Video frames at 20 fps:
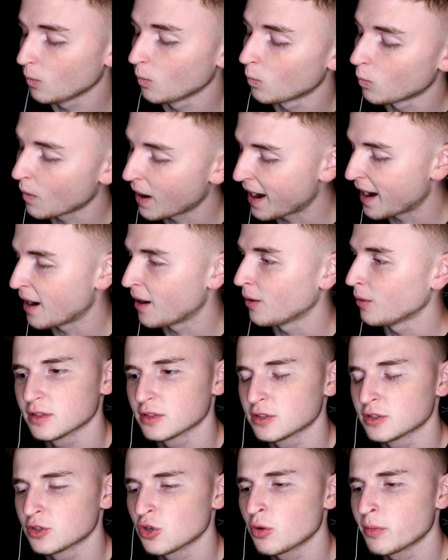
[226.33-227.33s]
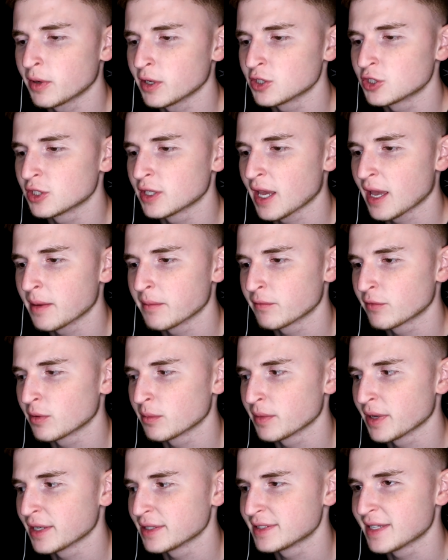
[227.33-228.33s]
Wow. So much came
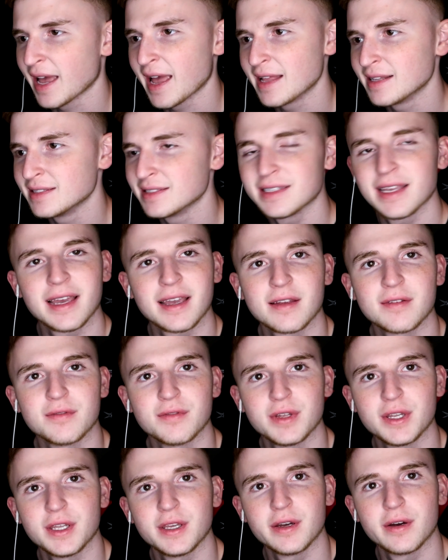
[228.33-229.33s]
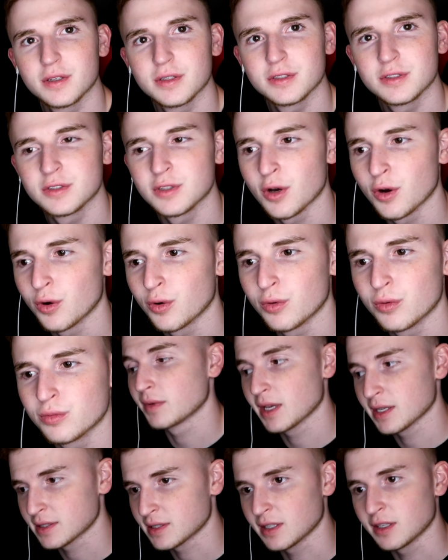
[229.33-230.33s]
from that 10-second video. So,
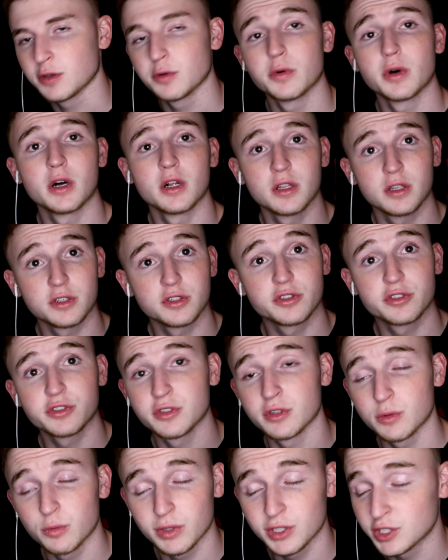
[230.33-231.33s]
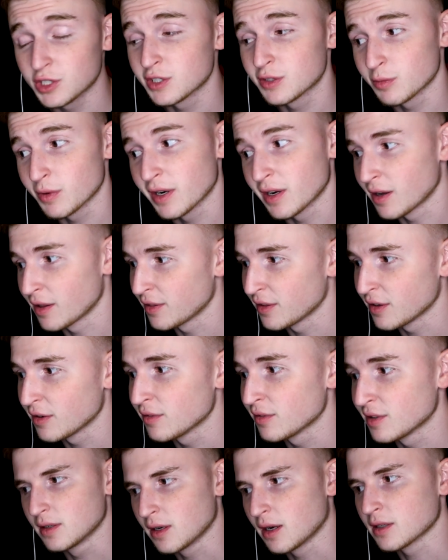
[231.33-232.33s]
I'm guessing you all understood what just went on there.
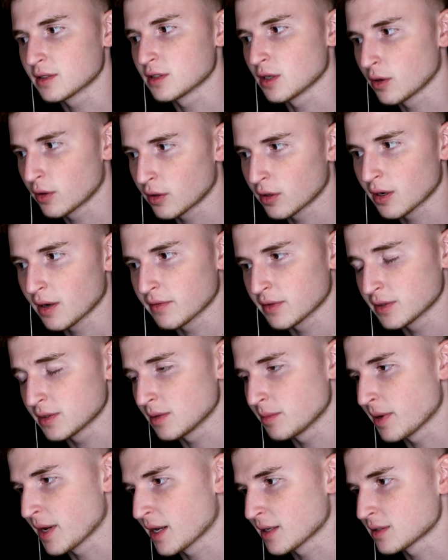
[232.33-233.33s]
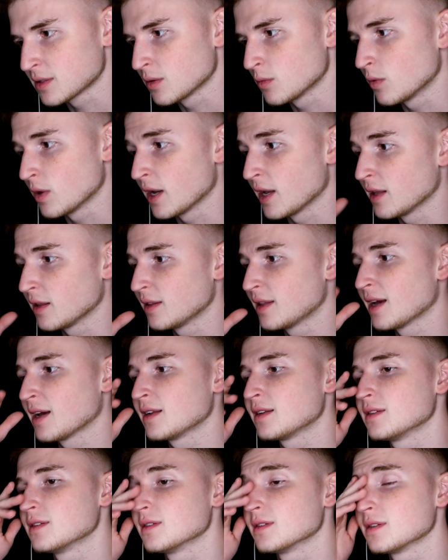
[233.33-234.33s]
The dog's owner obviously passed away.
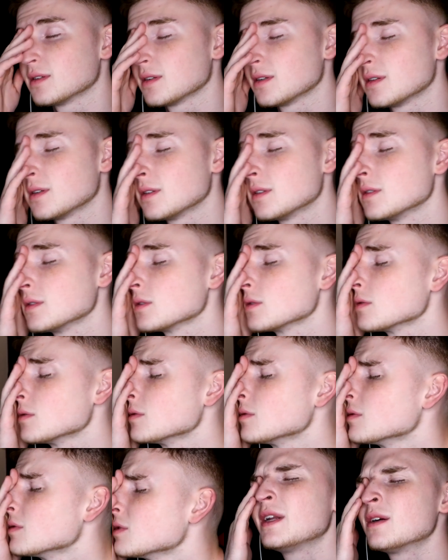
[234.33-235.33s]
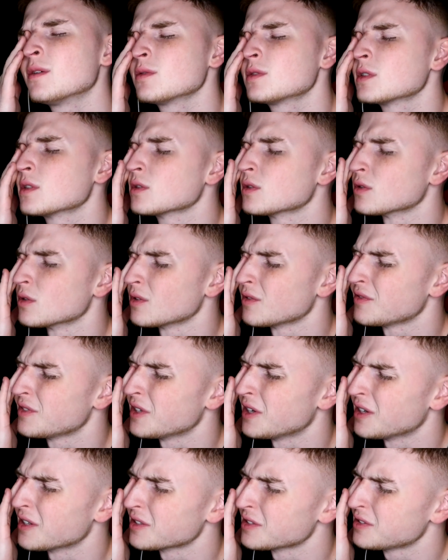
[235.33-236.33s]
That, oh, dude. We don't deserve
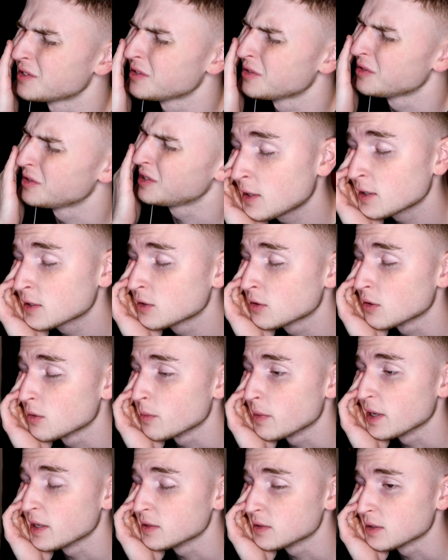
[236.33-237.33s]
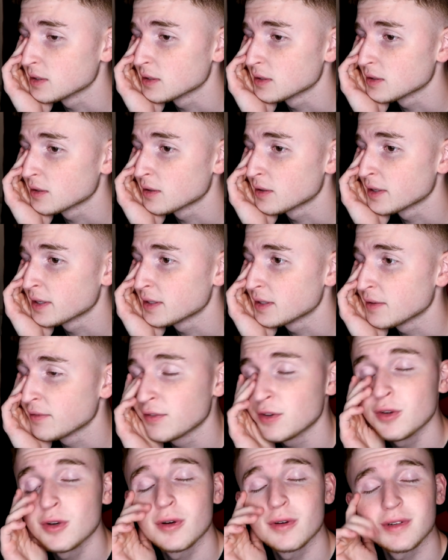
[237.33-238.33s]
dogs, dude. Dogs are amazing, alright?
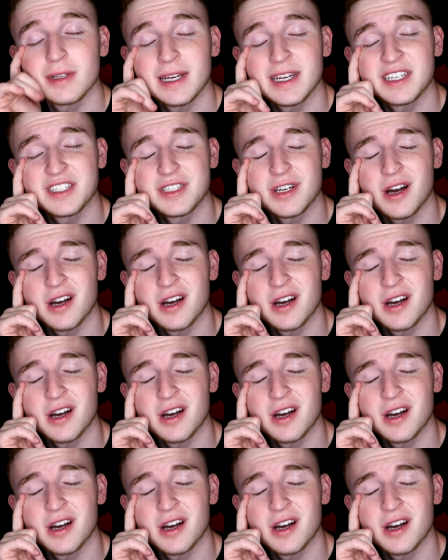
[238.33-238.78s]
If you don't like